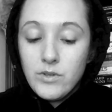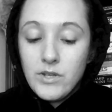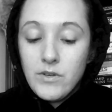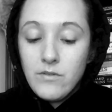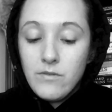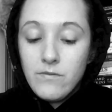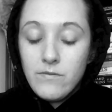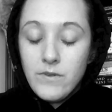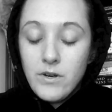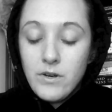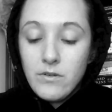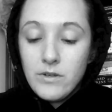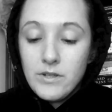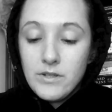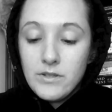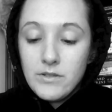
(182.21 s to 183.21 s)

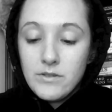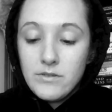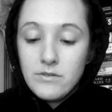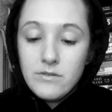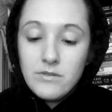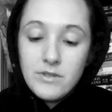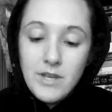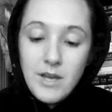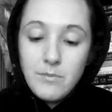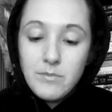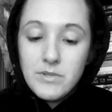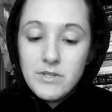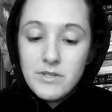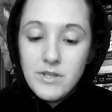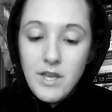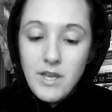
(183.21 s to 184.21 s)
confederate type
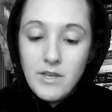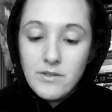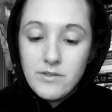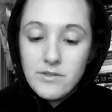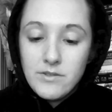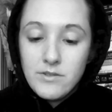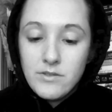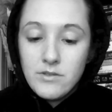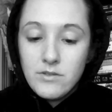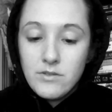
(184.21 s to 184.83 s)
states,